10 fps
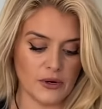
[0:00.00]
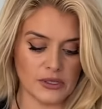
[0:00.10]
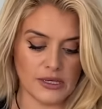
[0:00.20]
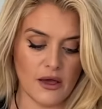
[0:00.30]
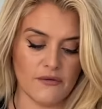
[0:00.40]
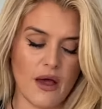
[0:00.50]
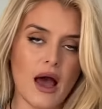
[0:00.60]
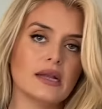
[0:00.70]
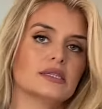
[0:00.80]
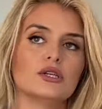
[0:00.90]
yourself,
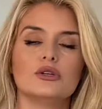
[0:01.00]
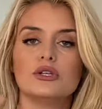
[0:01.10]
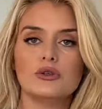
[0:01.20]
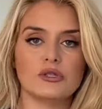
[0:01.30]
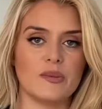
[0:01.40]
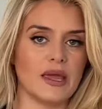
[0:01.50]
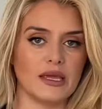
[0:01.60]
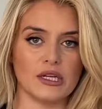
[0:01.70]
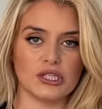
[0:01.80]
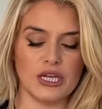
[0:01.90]
honestly, you can use a
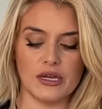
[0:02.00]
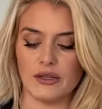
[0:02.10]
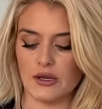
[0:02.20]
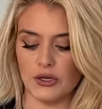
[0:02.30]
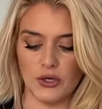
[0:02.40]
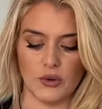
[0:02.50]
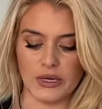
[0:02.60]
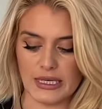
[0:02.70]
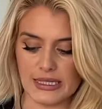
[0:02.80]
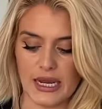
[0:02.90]
baking sheet. You don't
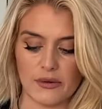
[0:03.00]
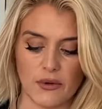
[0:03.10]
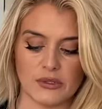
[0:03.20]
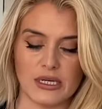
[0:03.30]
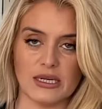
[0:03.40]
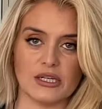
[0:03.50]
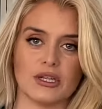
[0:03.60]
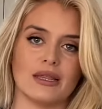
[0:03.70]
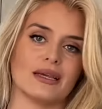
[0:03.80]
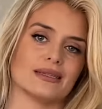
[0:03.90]
need to get a roasting dish
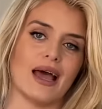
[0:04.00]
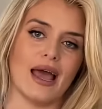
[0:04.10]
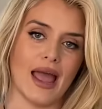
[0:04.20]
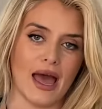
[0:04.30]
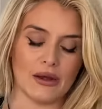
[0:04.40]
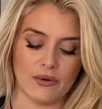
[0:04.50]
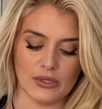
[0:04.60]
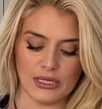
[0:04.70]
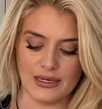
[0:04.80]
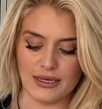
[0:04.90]
like this. I had a
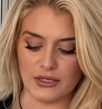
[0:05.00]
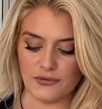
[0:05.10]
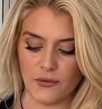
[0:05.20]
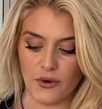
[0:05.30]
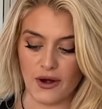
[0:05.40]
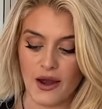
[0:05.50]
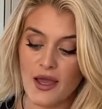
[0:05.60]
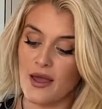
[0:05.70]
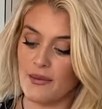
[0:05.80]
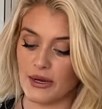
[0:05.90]
roasting dish for
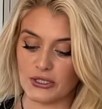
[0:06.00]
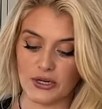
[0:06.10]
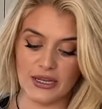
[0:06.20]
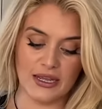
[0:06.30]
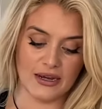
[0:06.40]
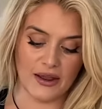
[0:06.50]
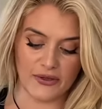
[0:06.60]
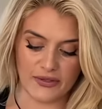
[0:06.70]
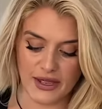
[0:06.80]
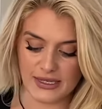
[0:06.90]
my turkey and other
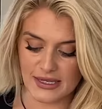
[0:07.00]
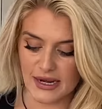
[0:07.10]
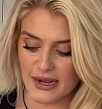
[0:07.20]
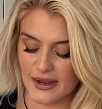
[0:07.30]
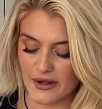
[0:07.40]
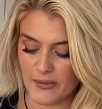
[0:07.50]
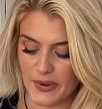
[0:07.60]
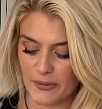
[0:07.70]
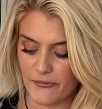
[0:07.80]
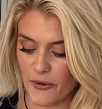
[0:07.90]
things that I,
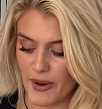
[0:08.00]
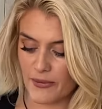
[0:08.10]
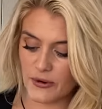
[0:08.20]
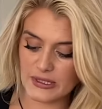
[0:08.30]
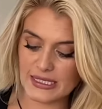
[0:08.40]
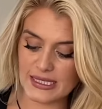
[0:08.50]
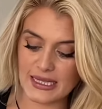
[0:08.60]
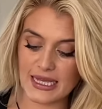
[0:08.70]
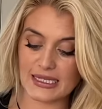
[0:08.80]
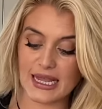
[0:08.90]
big format proteins and
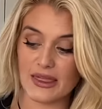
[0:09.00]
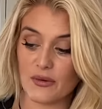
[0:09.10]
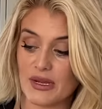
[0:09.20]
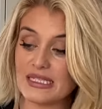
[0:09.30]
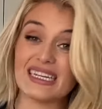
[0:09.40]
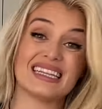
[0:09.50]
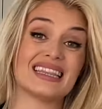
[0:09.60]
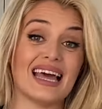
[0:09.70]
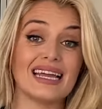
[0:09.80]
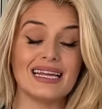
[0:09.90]
things. And the reason I
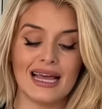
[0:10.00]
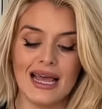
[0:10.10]
like